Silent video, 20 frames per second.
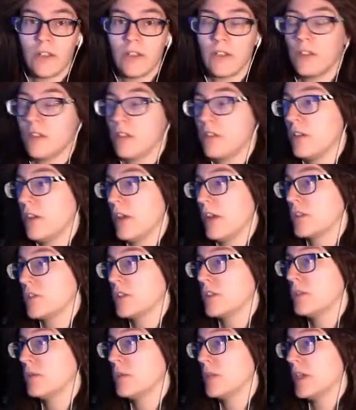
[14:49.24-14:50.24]
This is
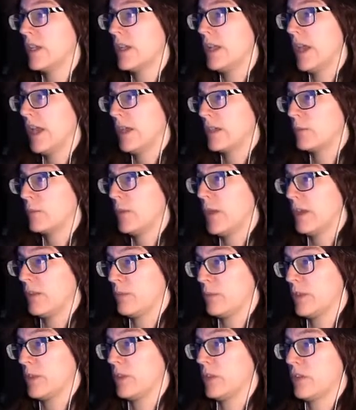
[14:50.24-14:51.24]
actually the one I liked
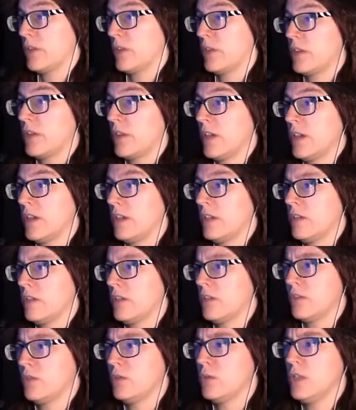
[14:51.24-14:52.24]
best because it
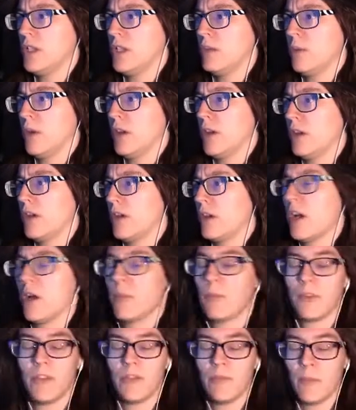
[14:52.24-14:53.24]
takes only about a
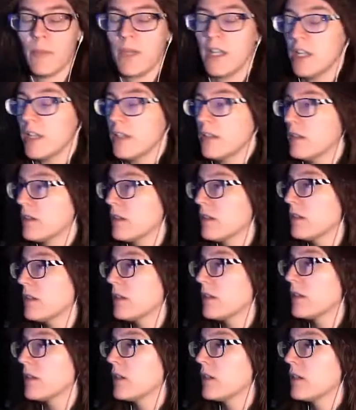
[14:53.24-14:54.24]
couple of minutes.
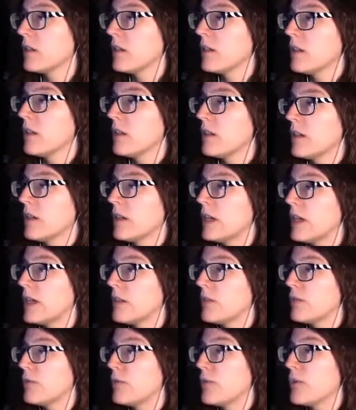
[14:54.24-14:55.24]

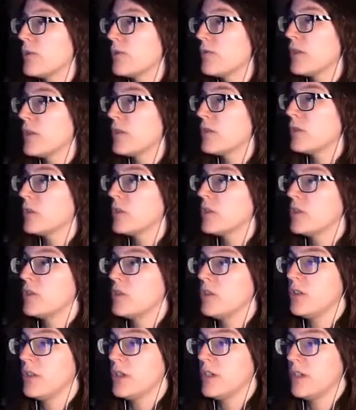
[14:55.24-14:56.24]
And first thing you want to
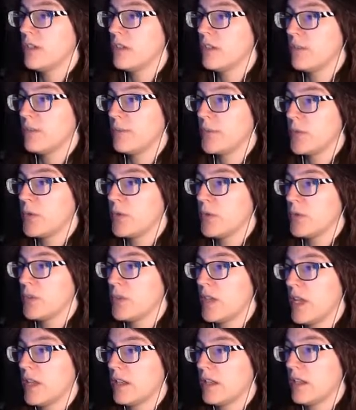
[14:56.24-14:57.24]
do is to
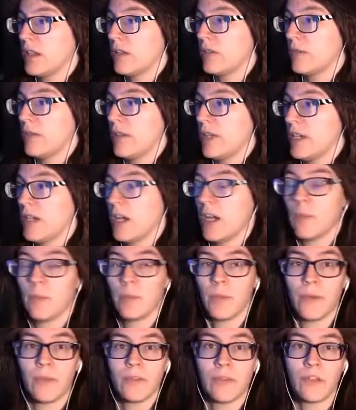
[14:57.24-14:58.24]
set that thing
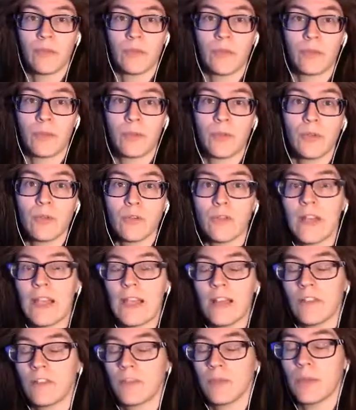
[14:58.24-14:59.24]
up, not with the blue
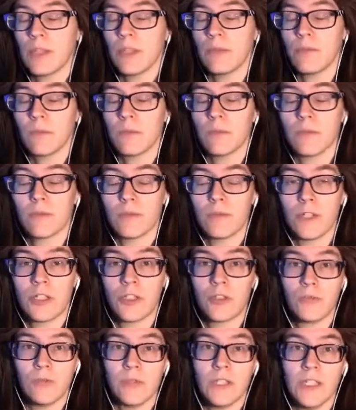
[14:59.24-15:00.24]
laser beam,
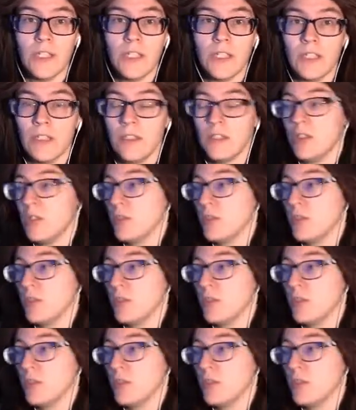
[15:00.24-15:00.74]
which we